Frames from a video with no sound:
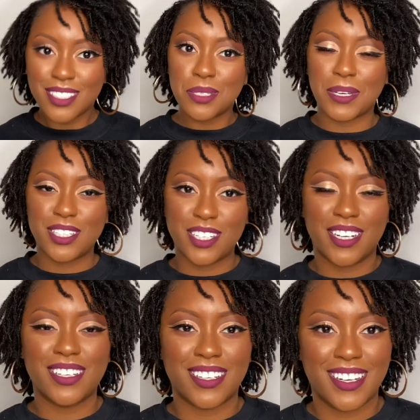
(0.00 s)

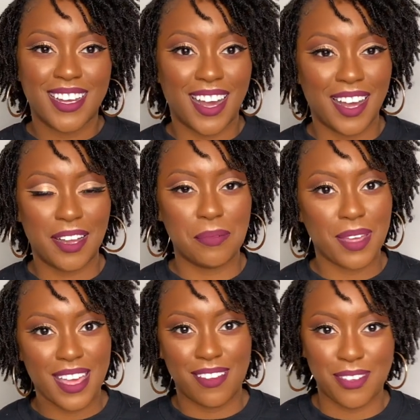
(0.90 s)
sweatshirt.
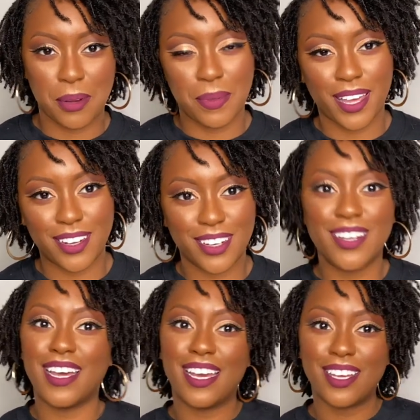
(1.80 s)
If you're a black girl
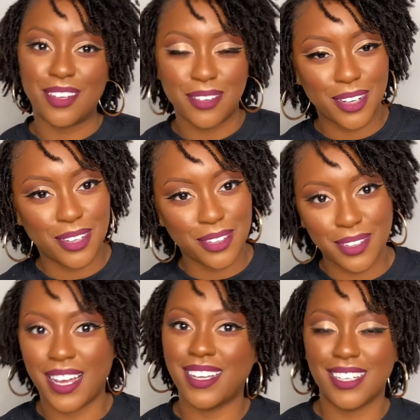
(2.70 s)
and you know you
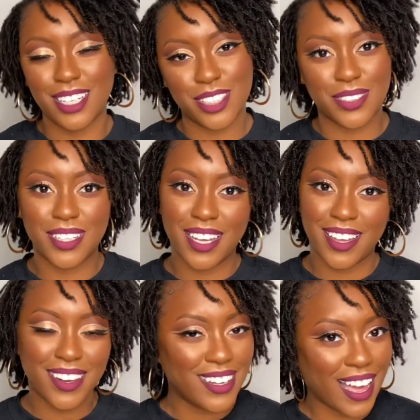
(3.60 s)
like luxury in
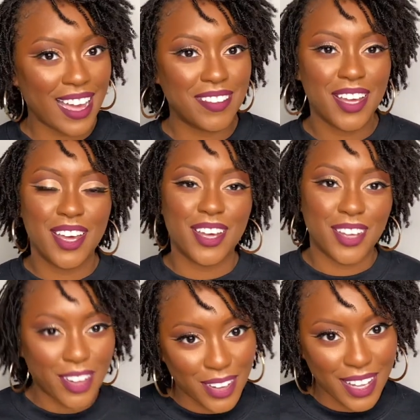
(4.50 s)
your life,
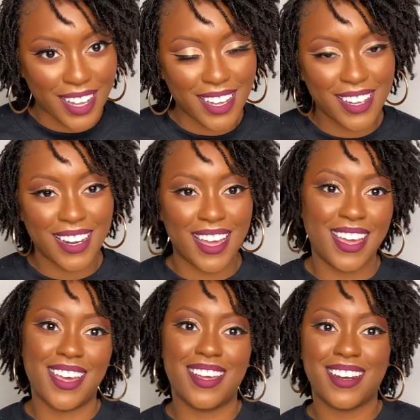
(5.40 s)
go ahead
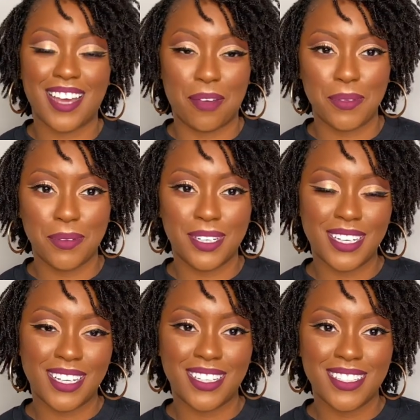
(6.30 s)
and copy one
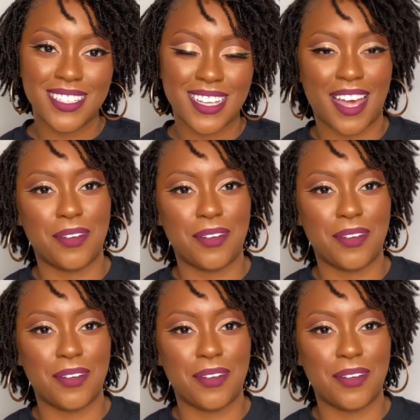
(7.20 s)
of these. I